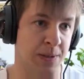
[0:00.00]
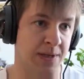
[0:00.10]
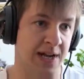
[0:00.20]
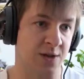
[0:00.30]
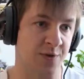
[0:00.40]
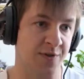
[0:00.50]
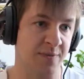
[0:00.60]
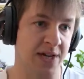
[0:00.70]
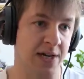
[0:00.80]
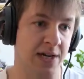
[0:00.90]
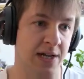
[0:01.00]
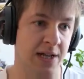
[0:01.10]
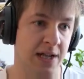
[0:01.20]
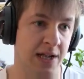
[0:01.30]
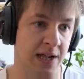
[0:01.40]
Not with me.
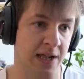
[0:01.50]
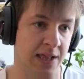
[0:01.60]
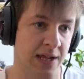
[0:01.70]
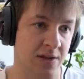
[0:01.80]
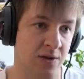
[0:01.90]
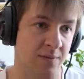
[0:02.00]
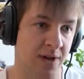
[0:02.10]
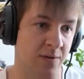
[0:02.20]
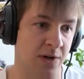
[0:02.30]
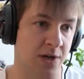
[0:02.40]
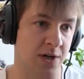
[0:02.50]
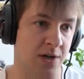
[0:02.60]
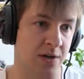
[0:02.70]
Not on my watch.